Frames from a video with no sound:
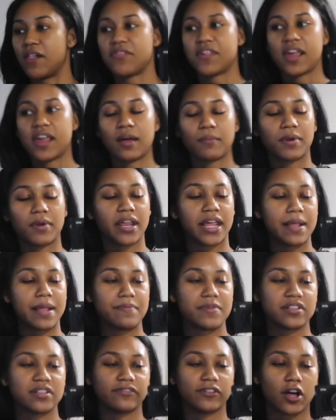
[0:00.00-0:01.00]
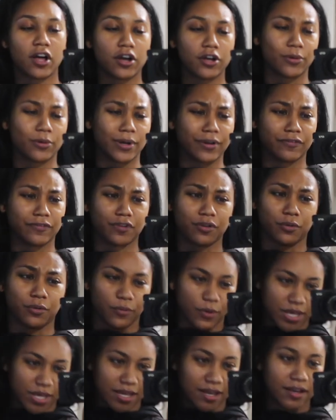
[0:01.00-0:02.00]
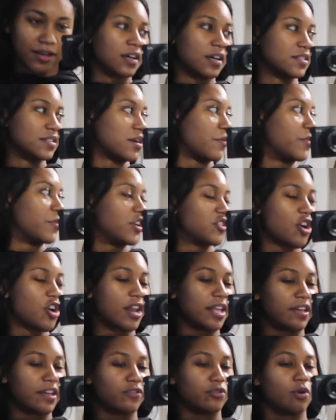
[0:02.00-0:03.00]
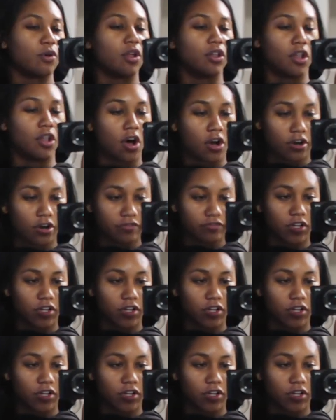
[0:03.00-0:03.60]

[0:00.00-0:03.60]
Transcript: think I'm gonna keep this vlog going for the week because I wanna try to give you all longer